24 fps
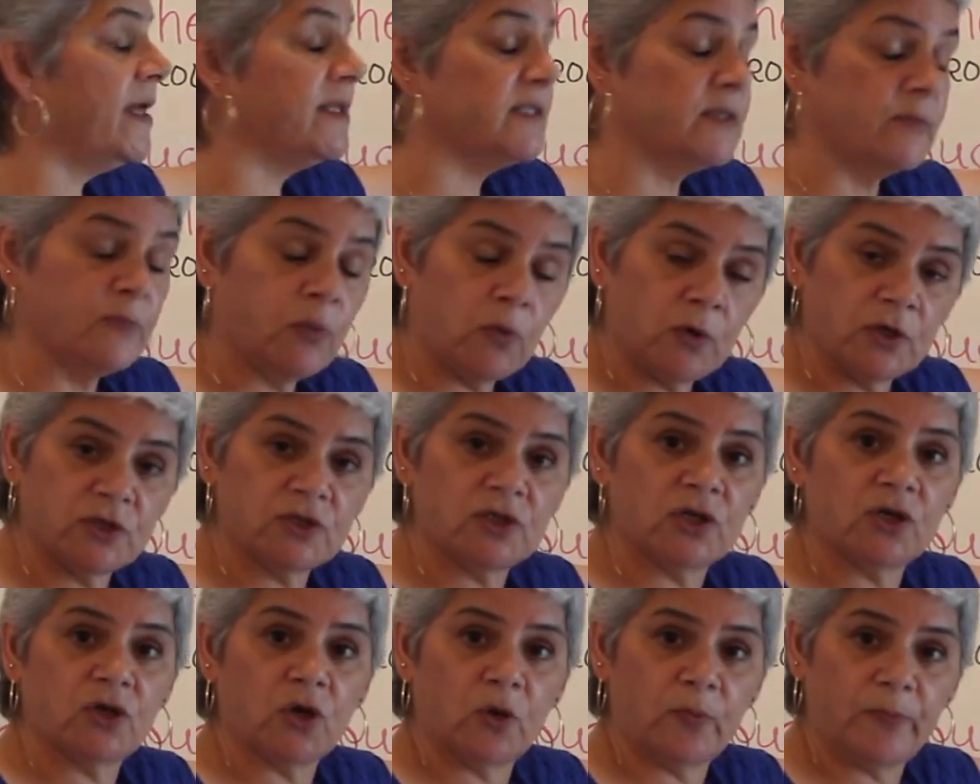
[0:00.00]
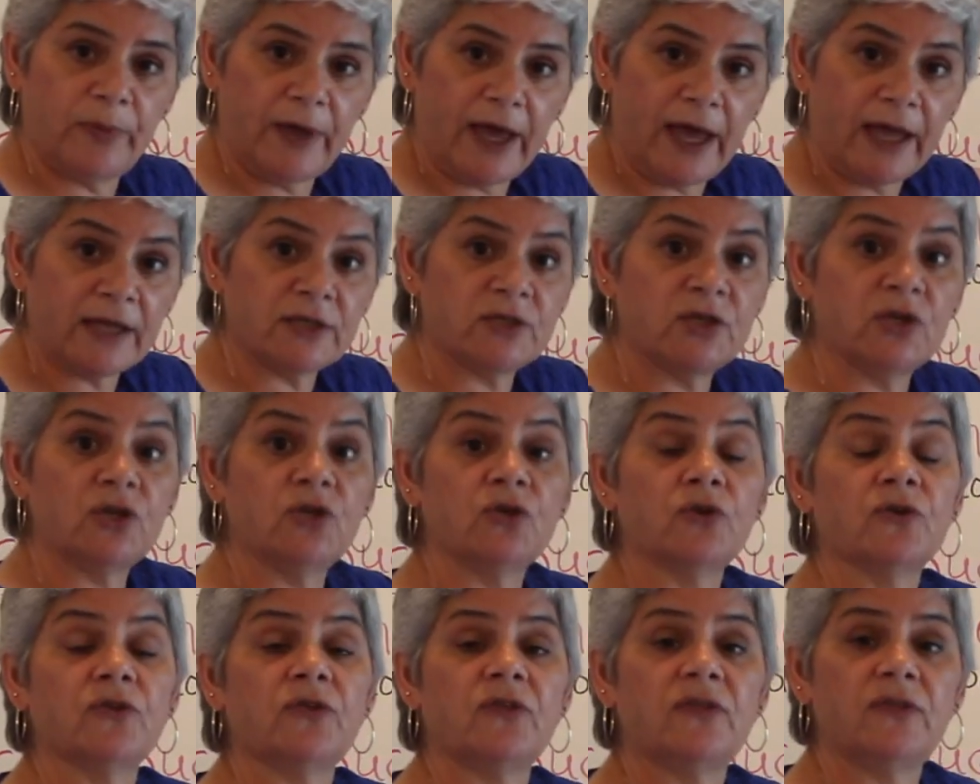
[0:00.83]
It's important to go back to
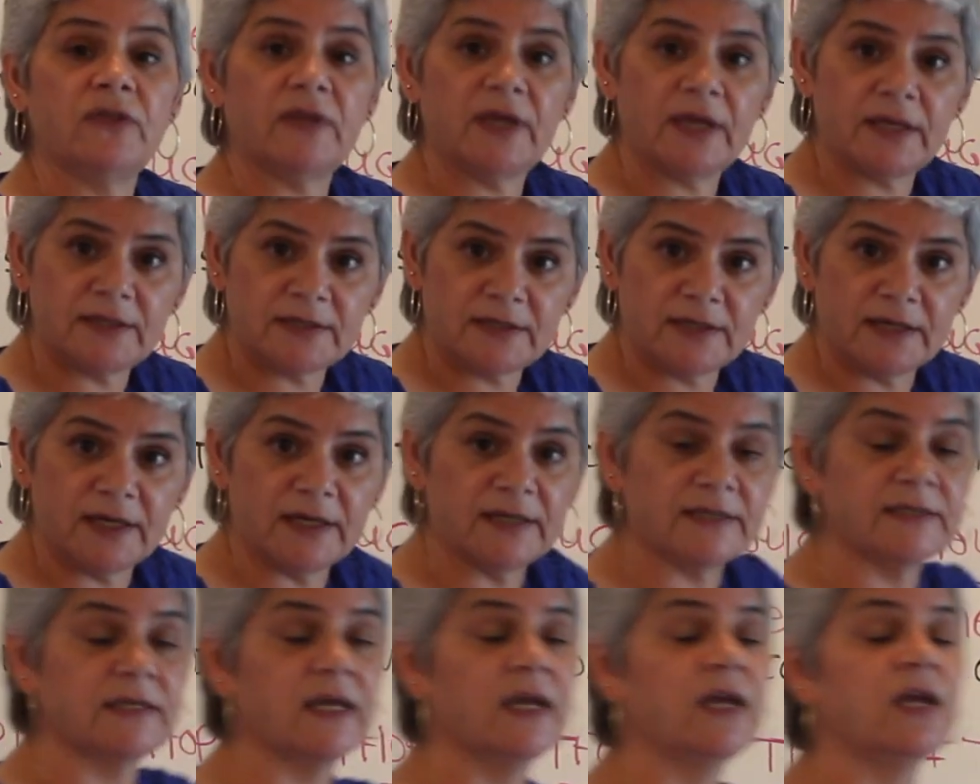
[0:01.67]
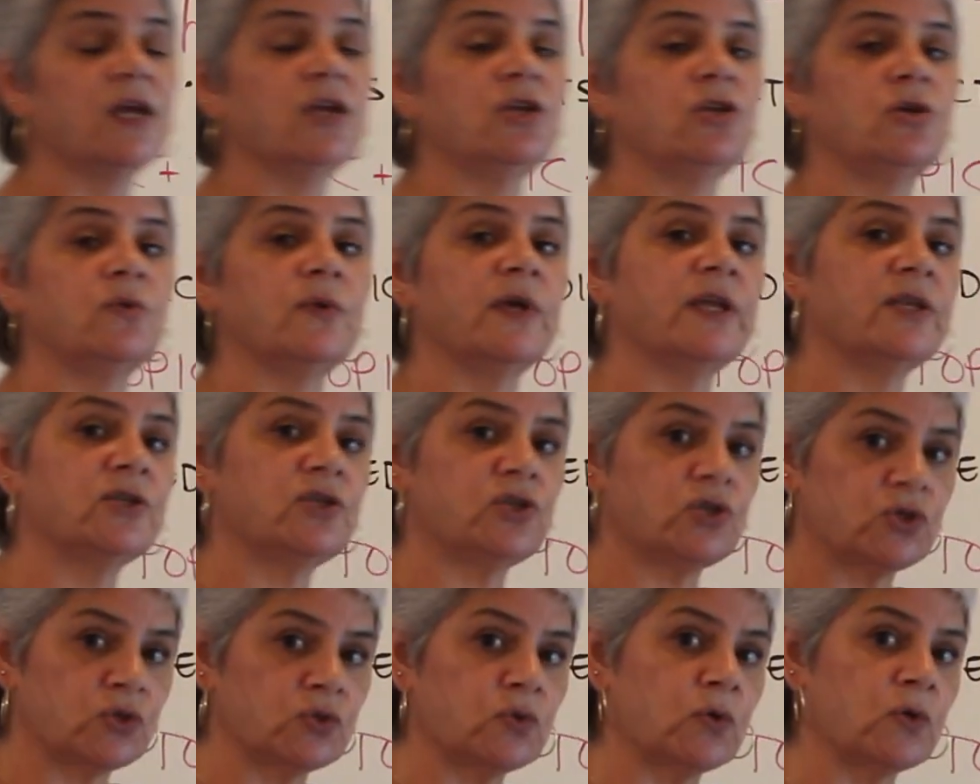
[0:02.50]
your thesis to
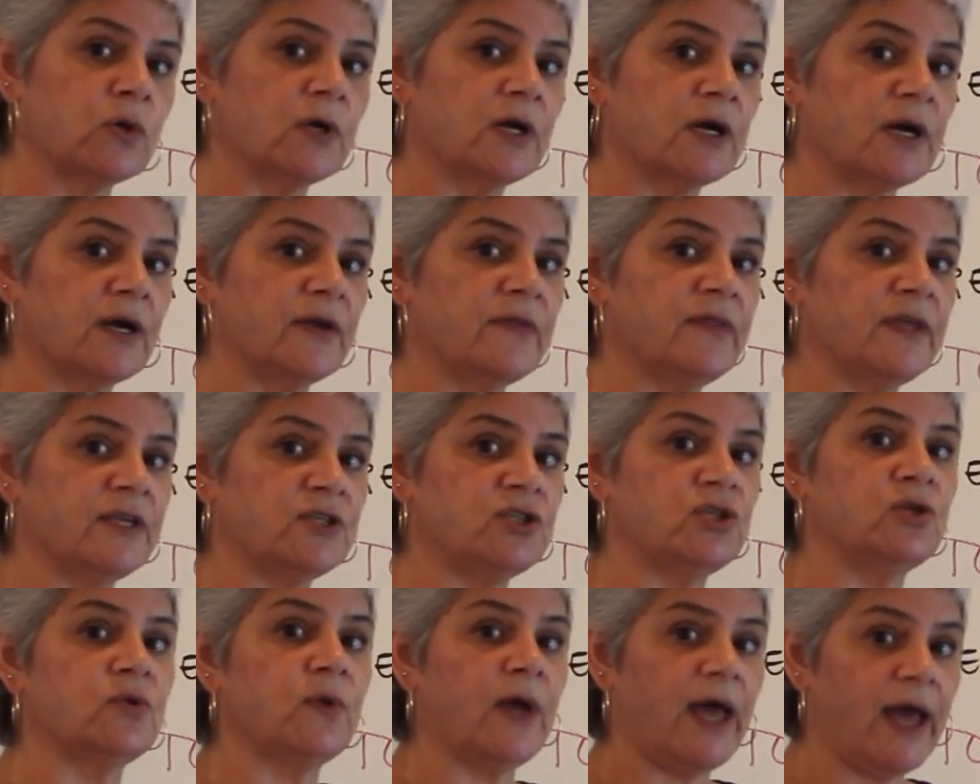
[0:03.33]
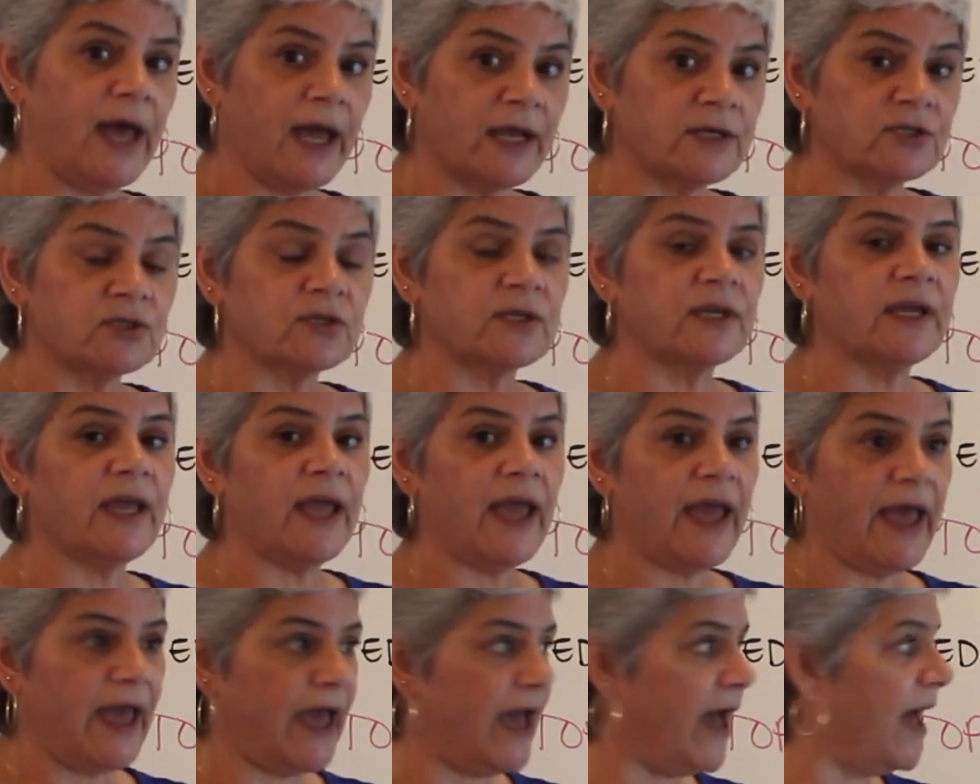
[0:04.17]
ensure that you actually
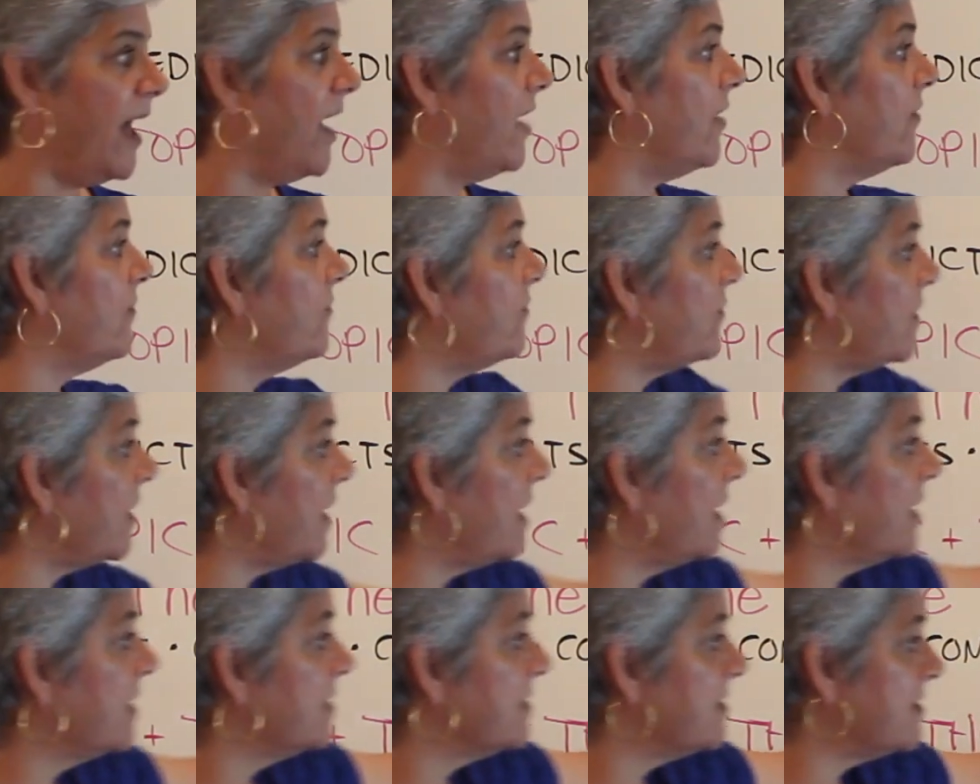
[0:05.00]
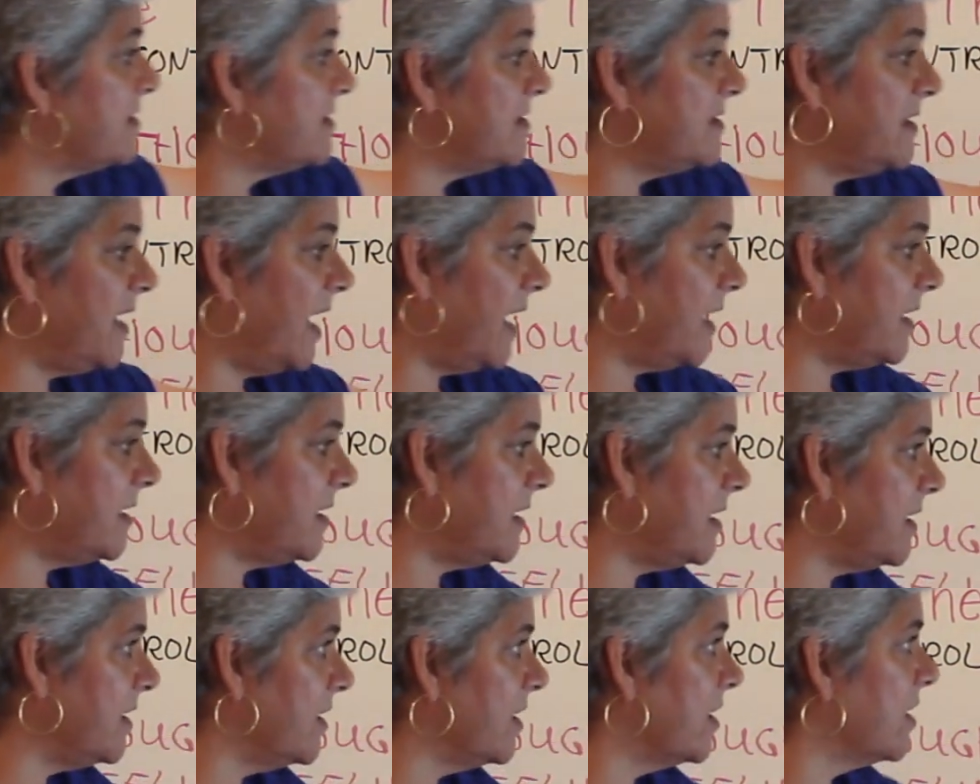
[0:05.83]
have said
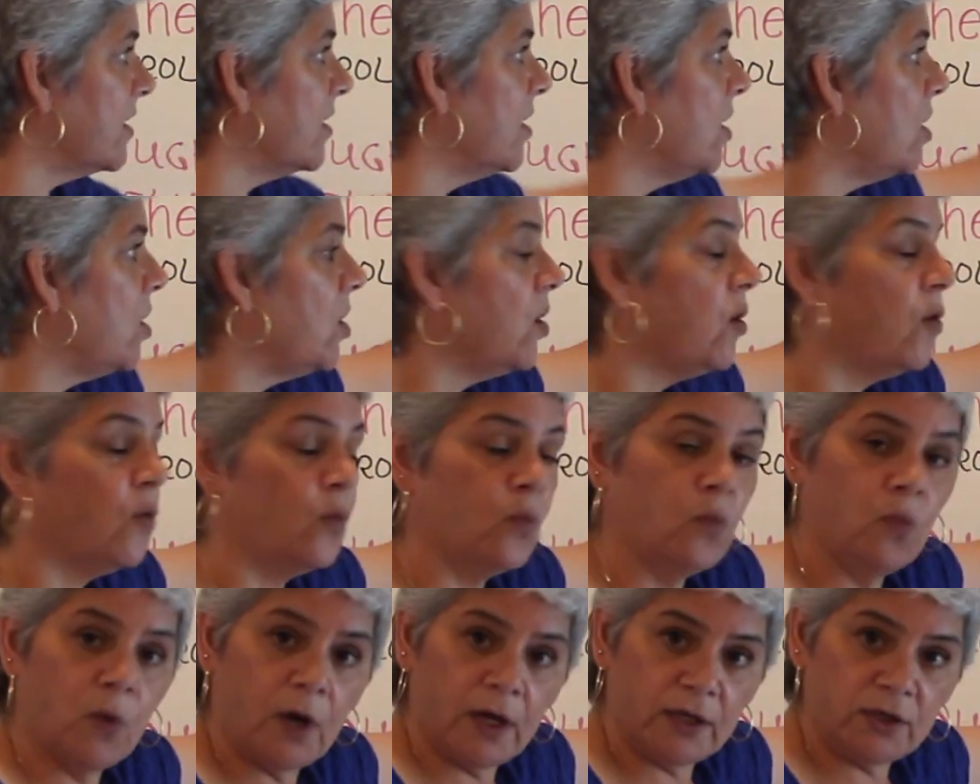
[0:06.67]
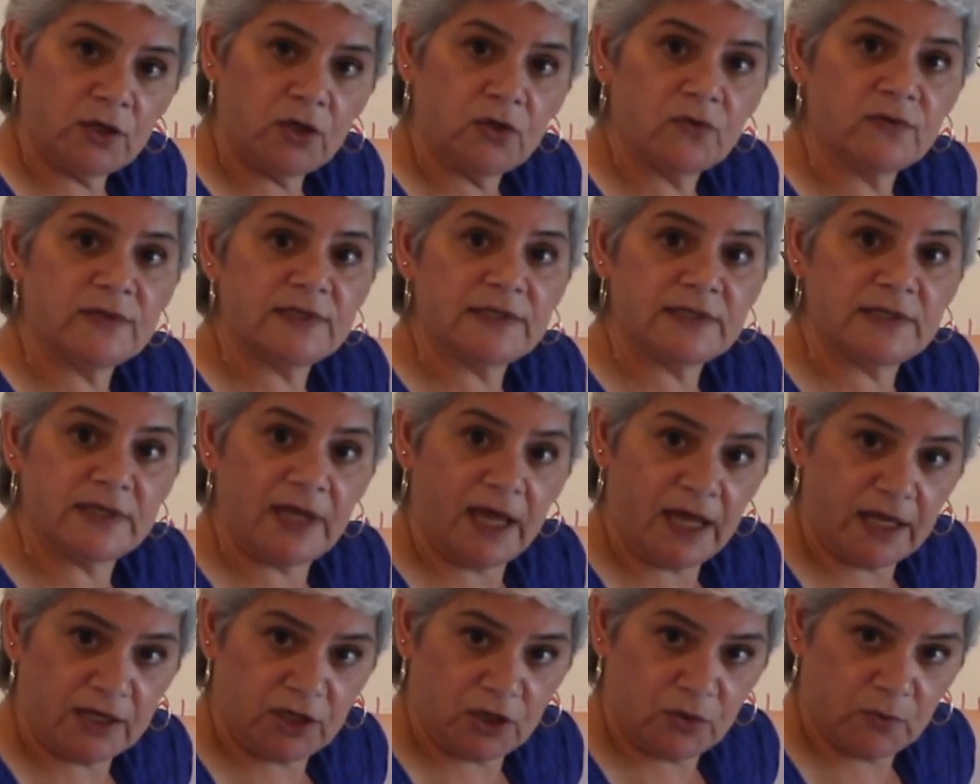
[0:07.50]
here what you
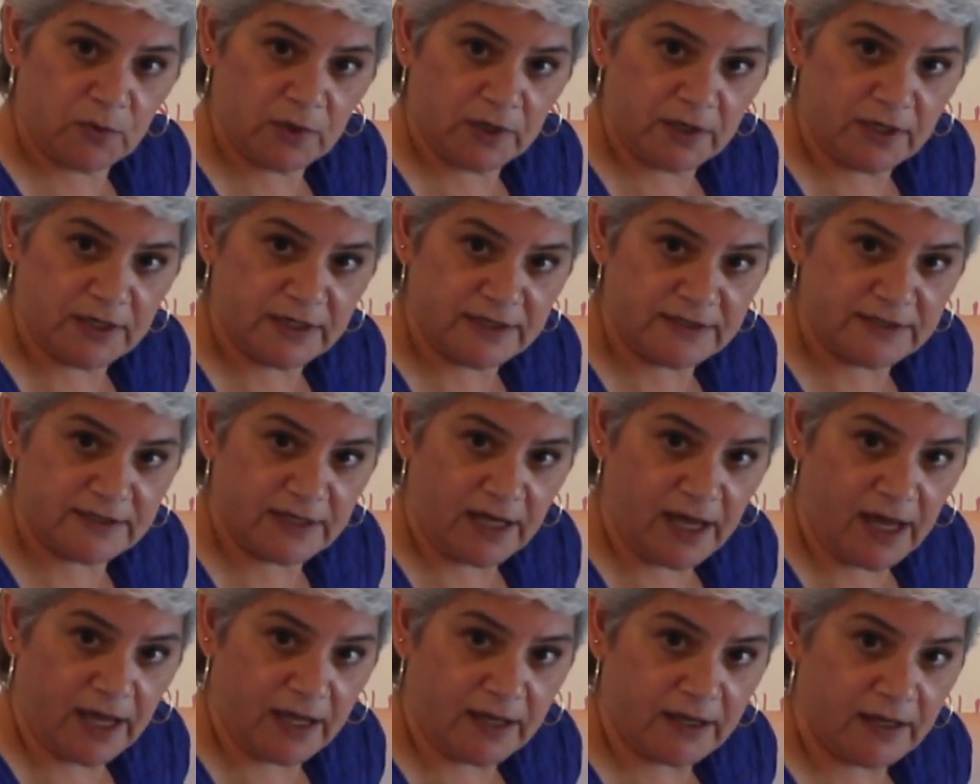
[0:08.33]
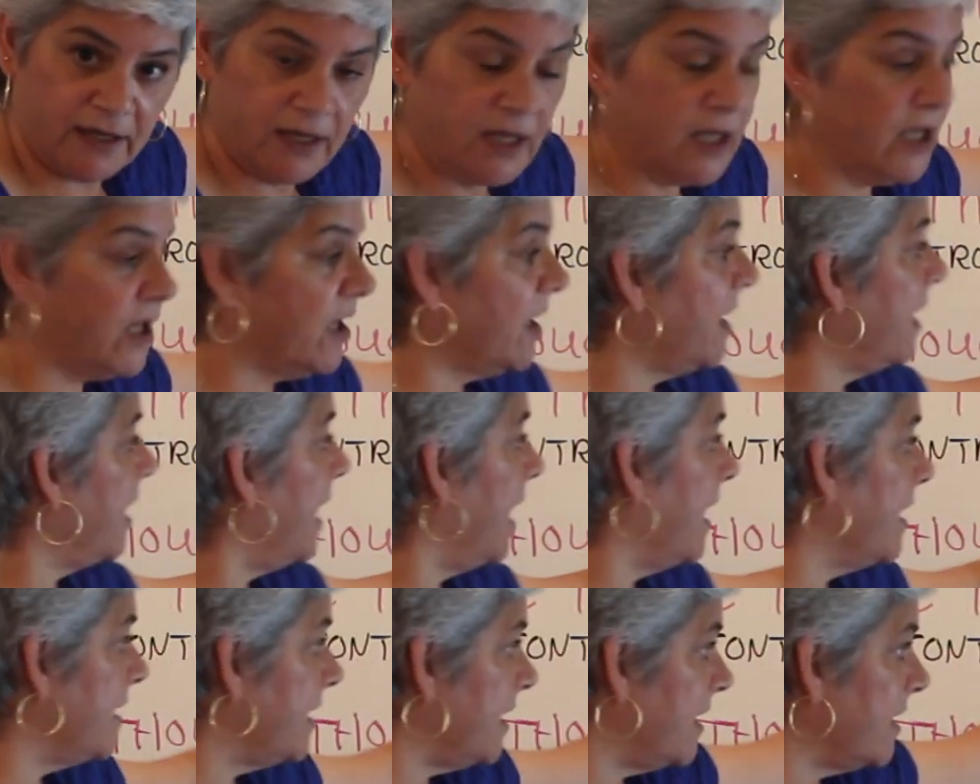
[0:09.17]
said you were going to say.
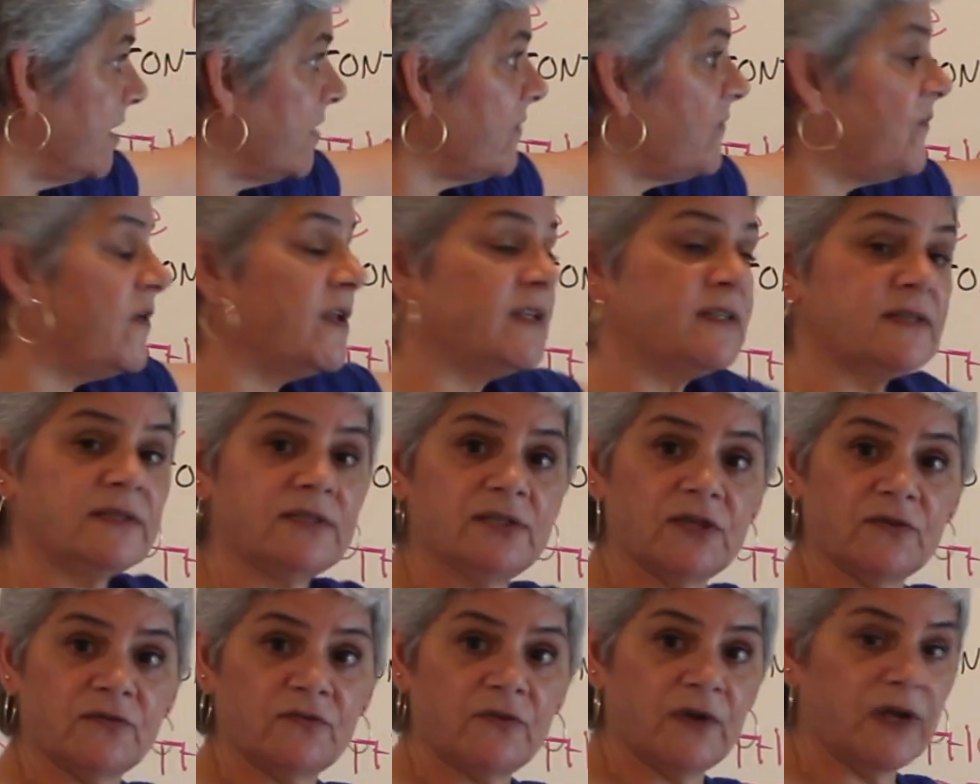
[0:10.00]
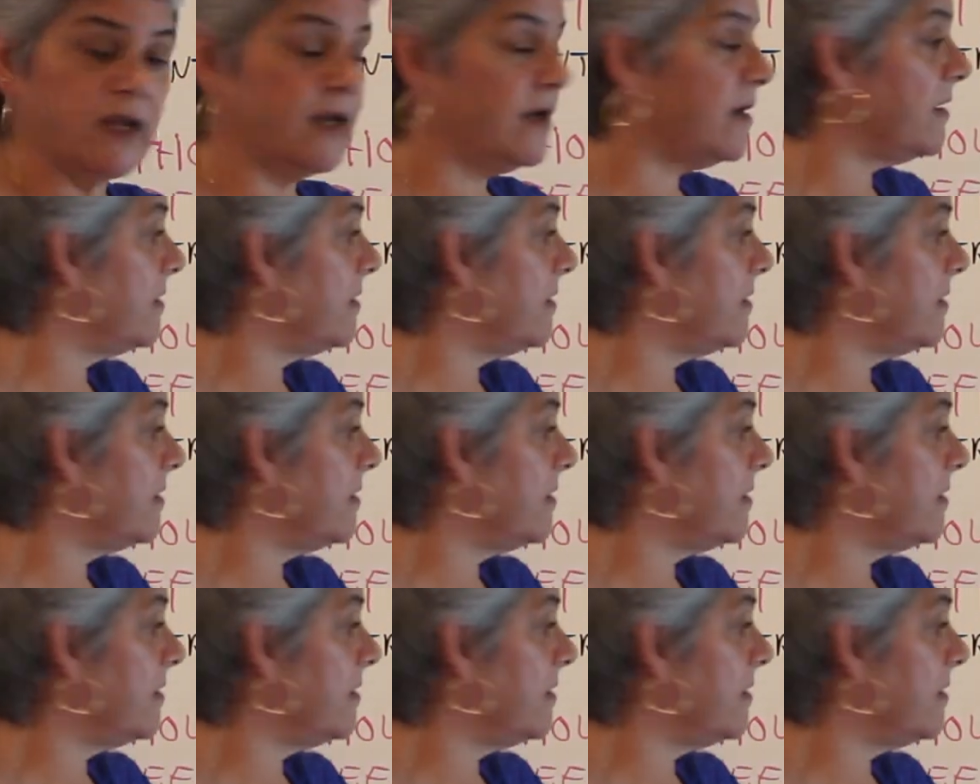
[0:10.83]
And if it's different,